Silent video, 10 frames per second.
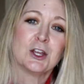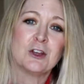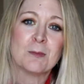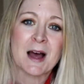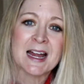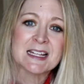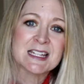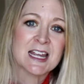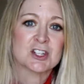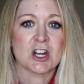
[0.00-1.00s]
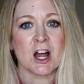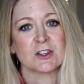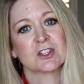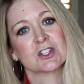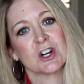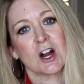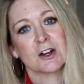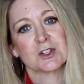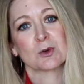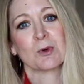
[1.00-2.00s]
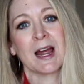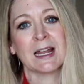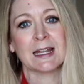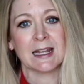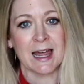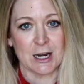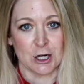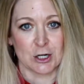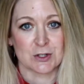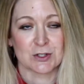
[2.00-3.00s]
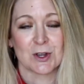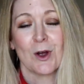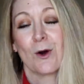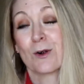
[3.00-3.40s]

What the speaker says: you might see a child start to write letters,